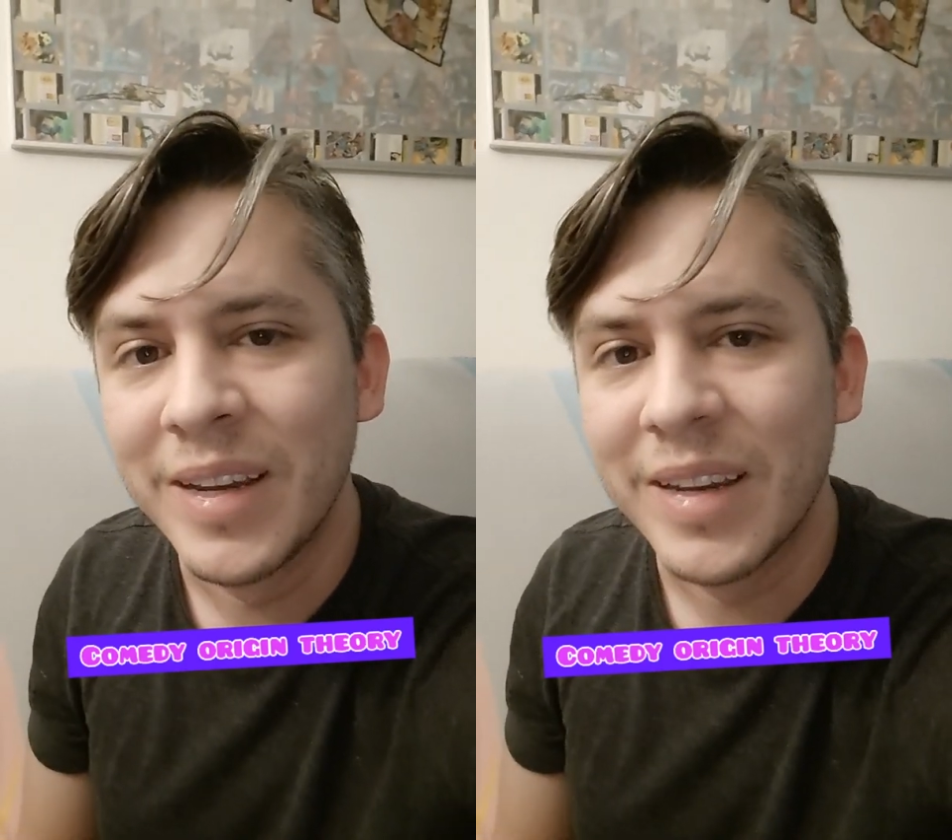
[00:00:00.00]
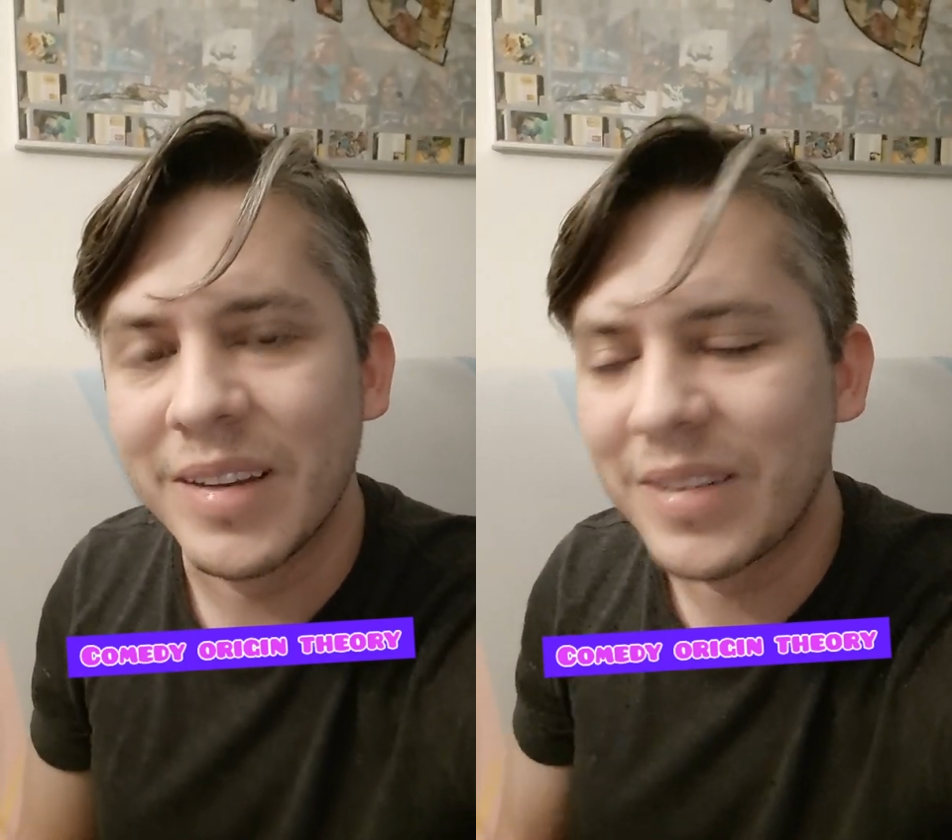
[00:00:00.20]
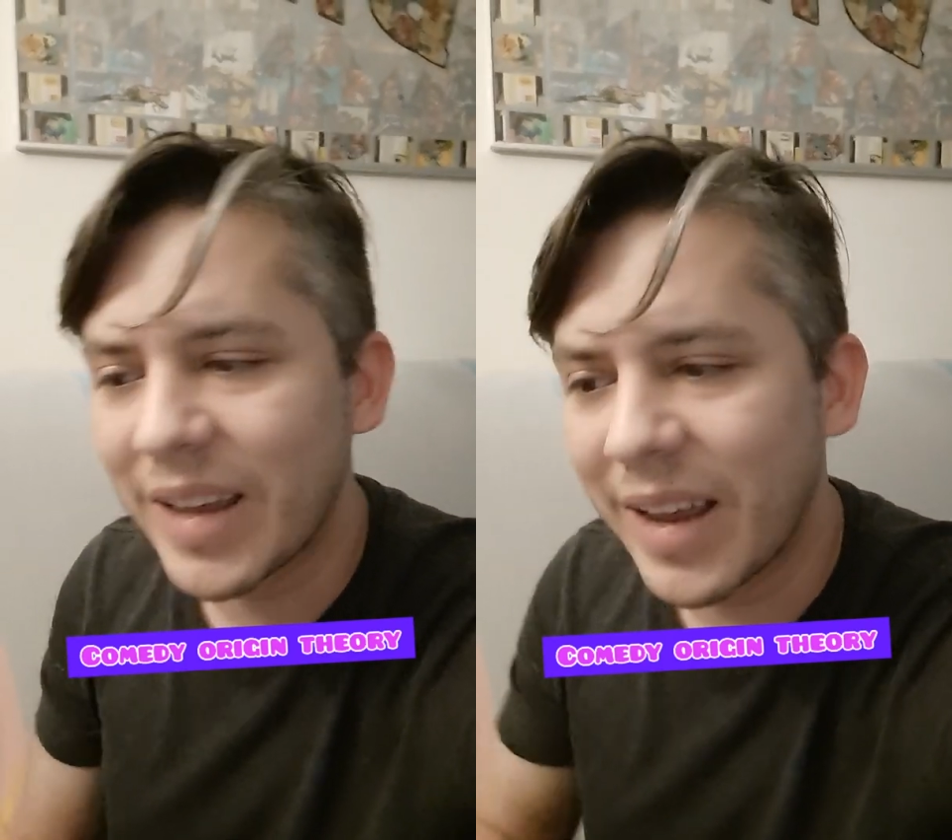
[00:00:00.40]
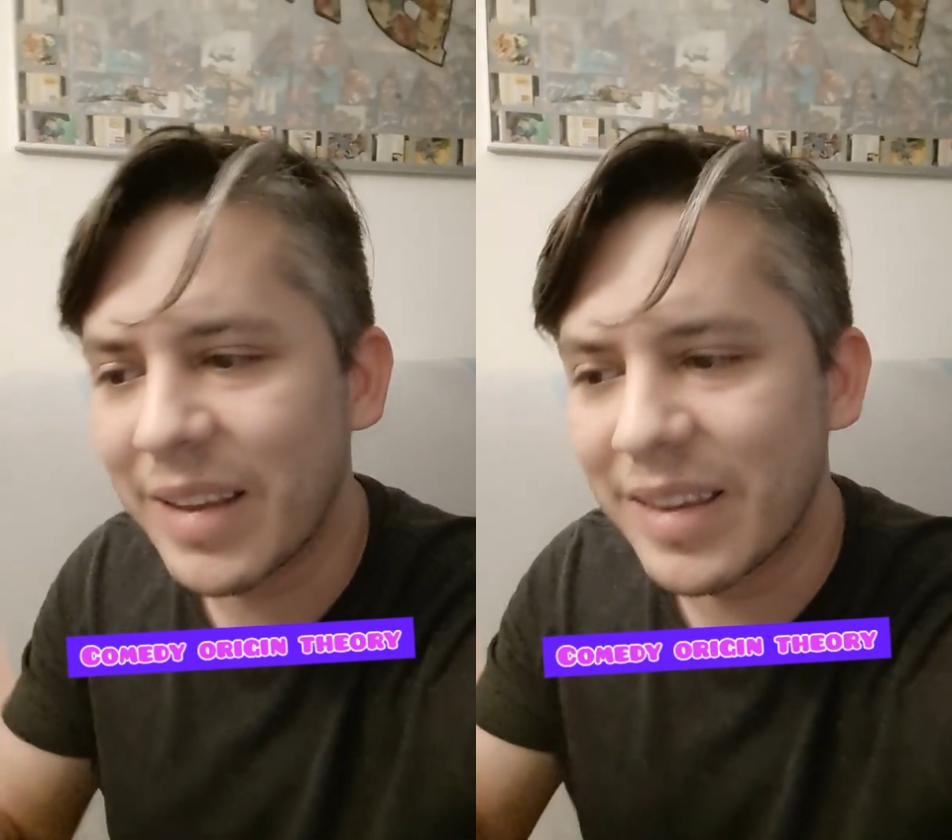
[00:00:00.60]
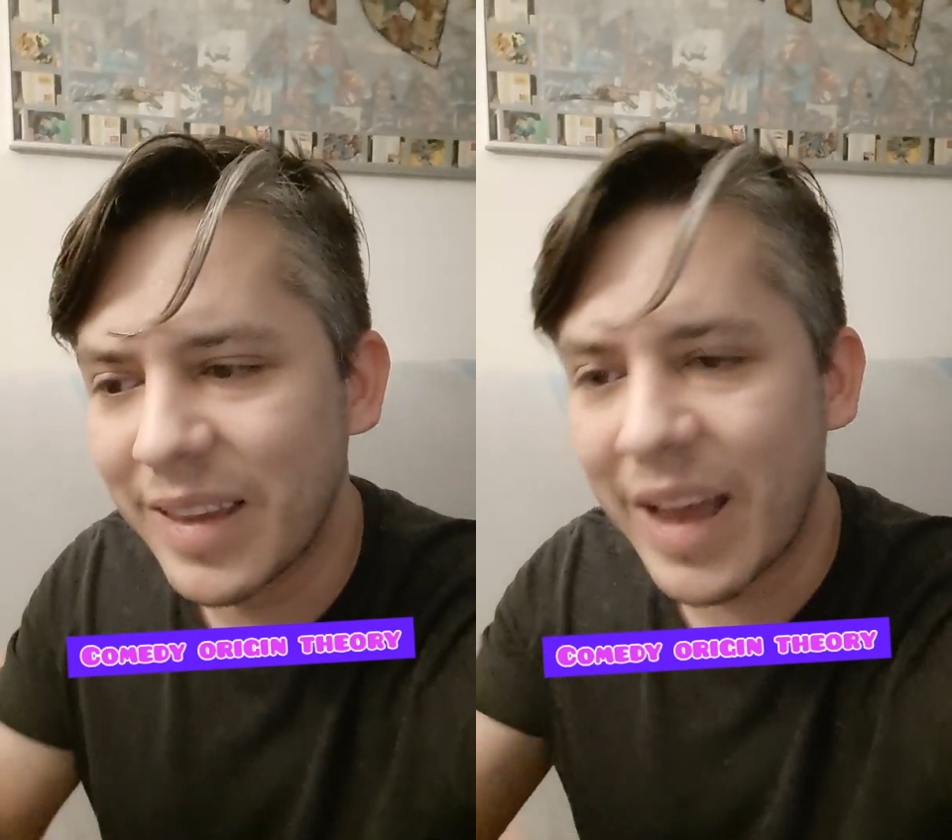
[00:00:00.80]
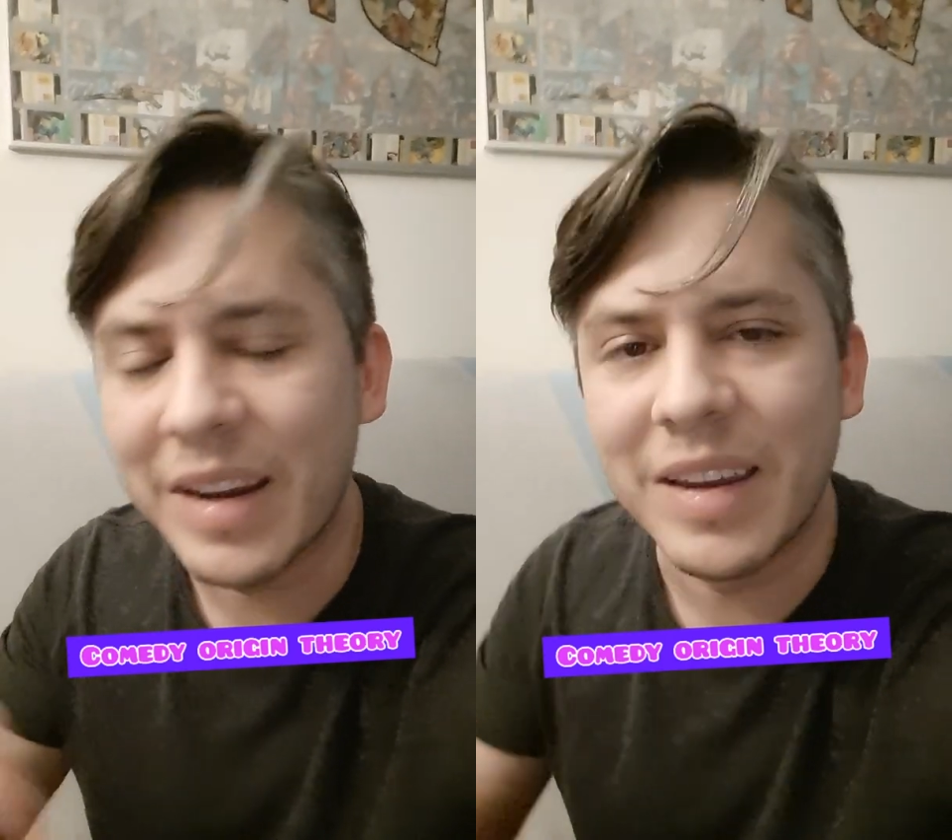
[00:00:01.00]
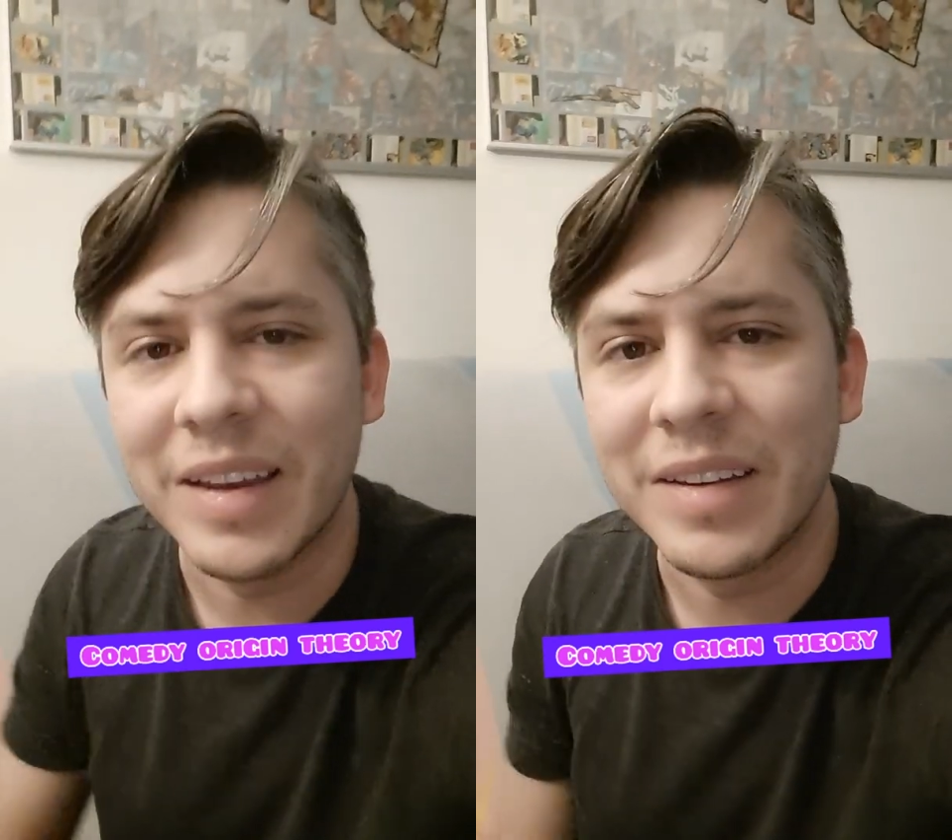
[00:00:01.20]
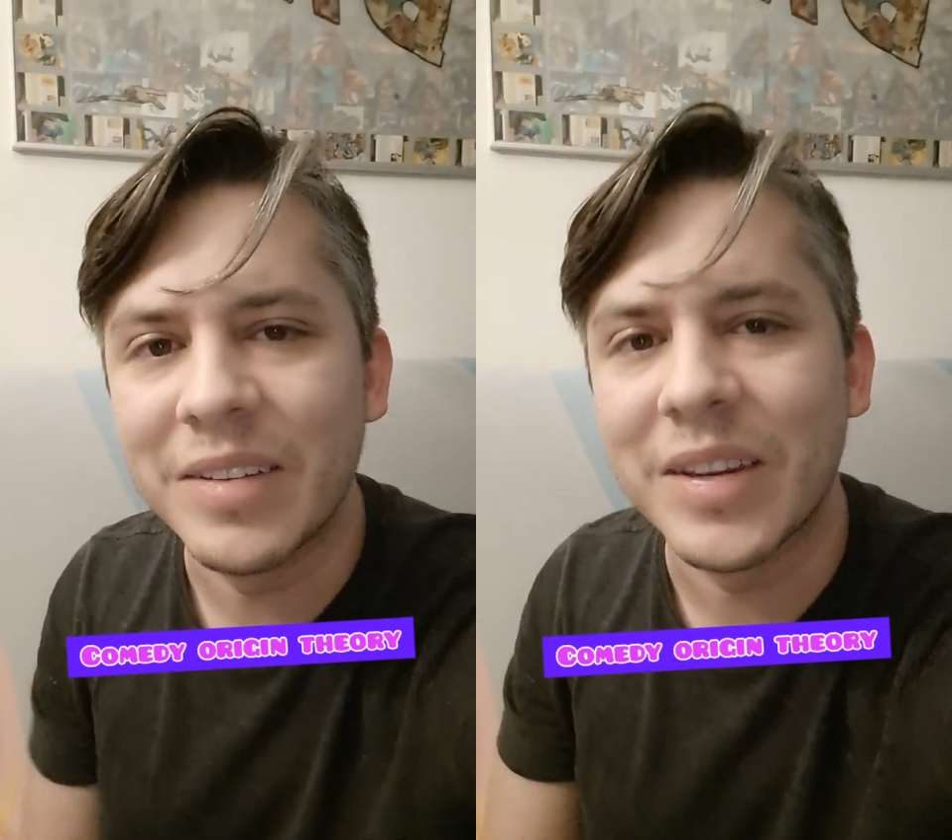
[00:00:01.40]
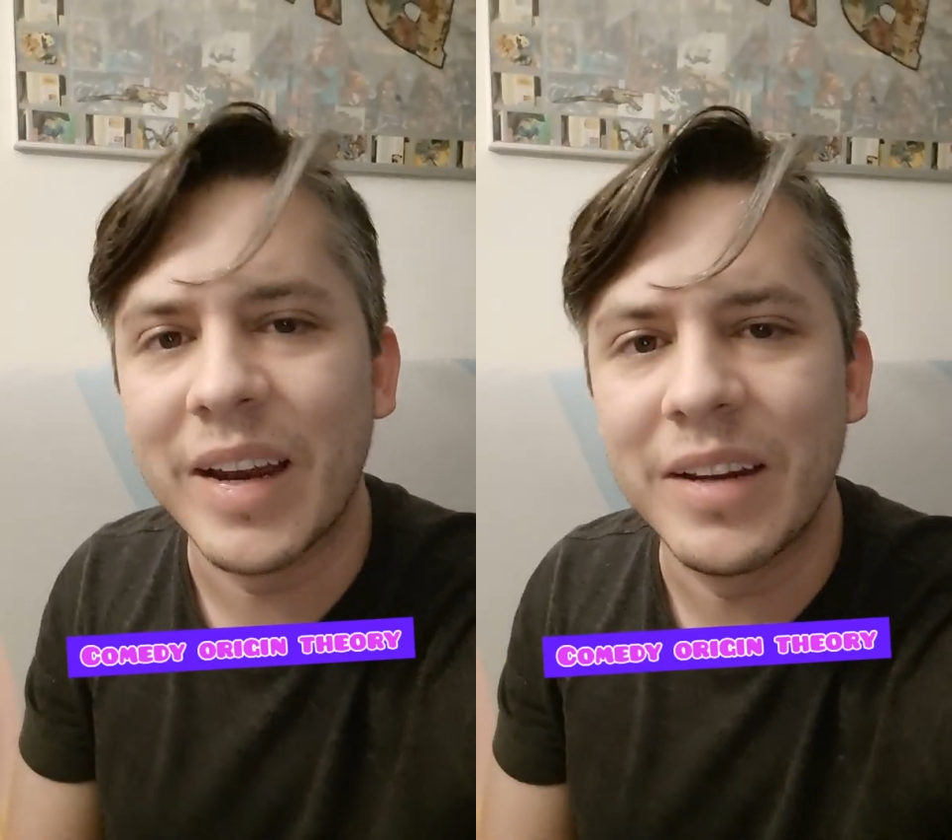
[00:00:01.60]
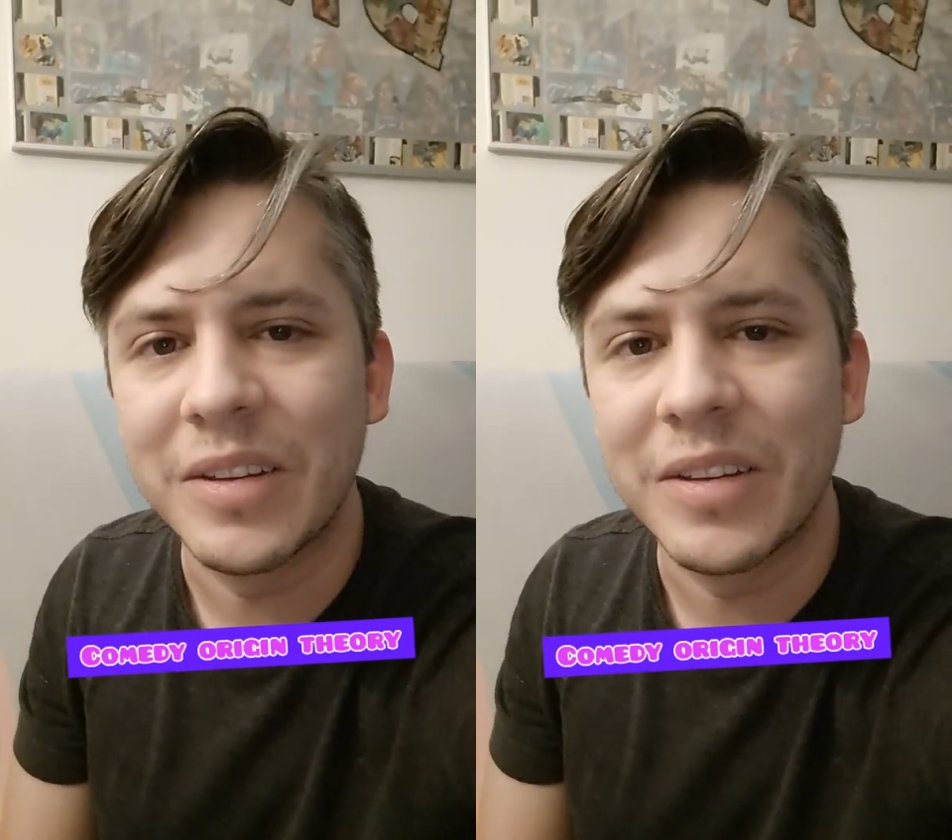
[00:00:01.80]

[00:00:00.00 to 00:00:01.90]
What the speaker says: is that kid decided